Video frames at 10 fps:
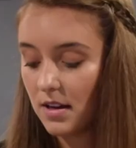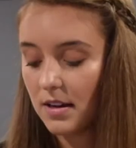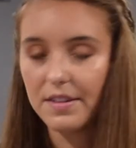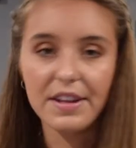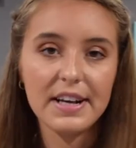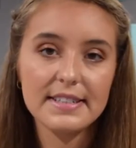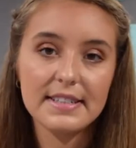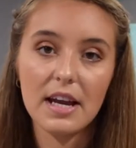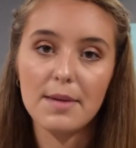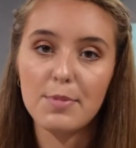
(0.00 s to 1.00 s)
and like I
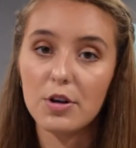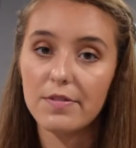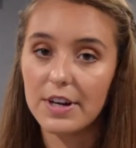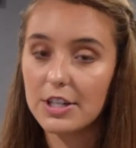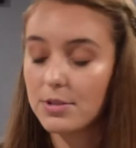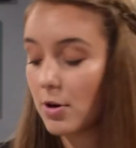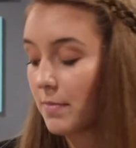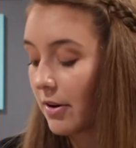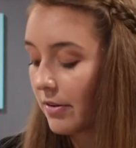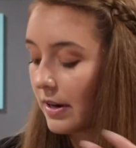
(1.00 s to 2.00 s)
said, I put a very small
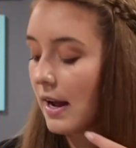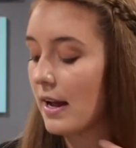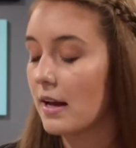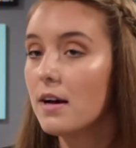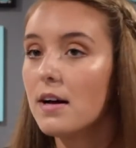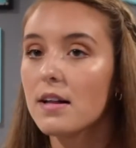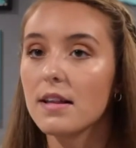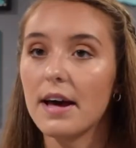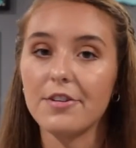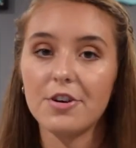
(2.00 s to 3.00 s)
amount and I
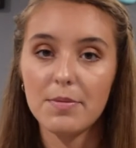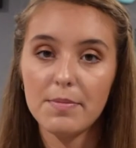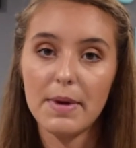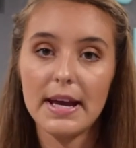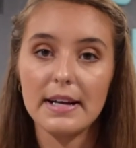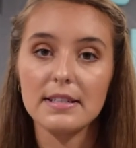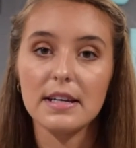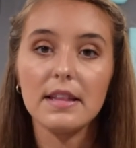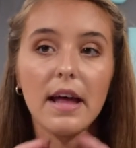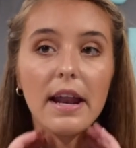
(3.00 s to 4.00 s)
lather it up in my hands,
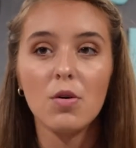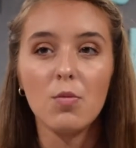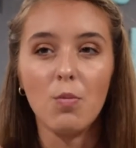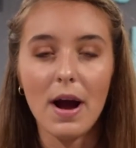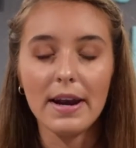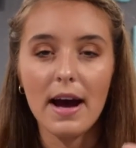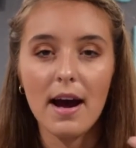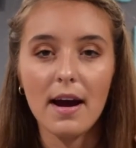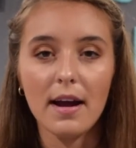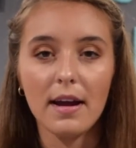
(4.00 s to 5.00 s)
and then when
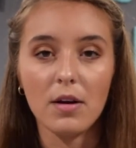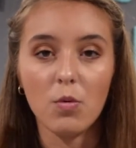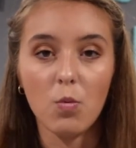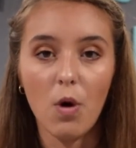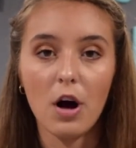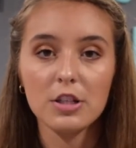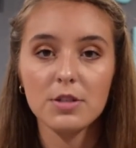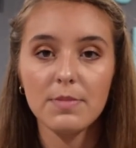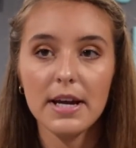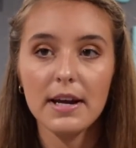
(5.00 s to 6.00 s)
I
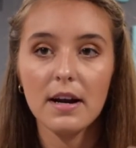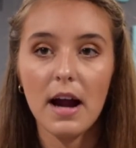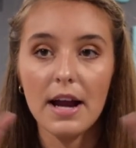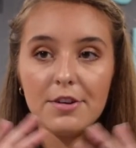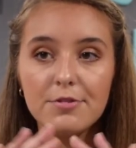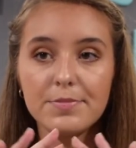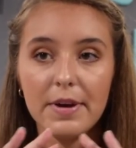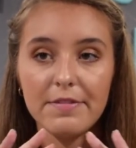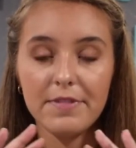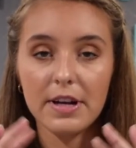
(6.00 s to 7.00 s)
wash my hair, I use
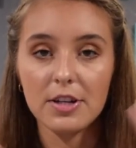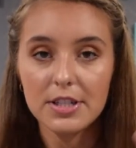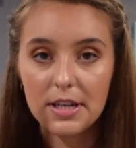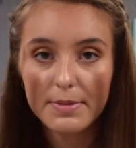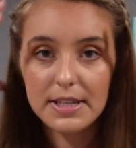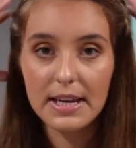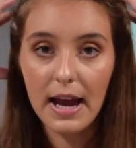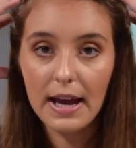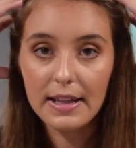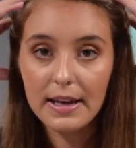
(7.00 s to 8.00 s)
my fingertips and
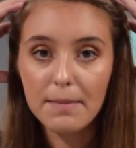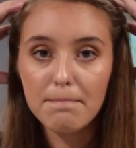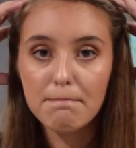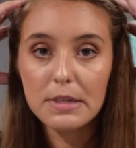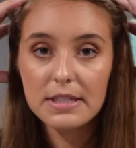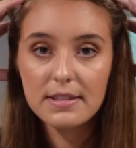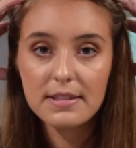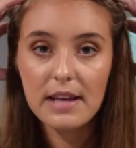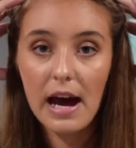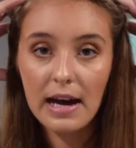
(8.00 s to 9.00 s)
I like
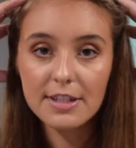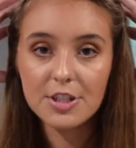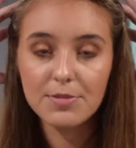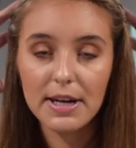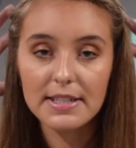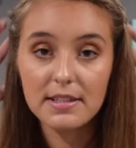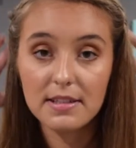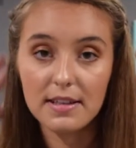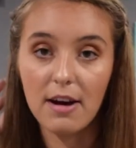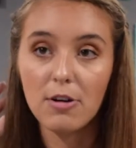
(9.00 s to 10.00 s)
massage my
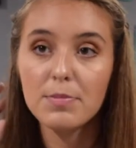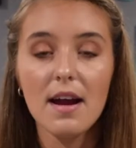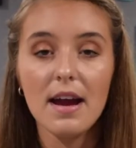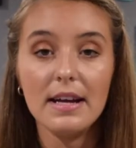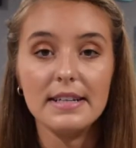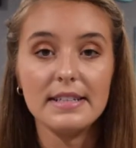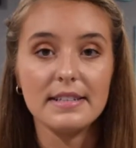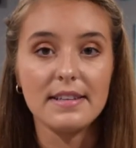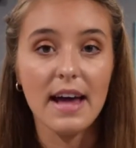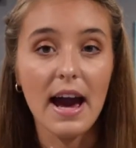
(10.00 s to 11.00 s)
scalp, and
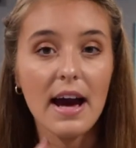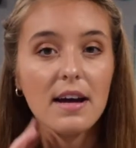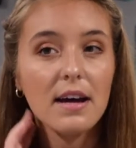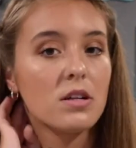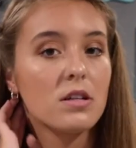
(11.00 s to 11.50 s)
that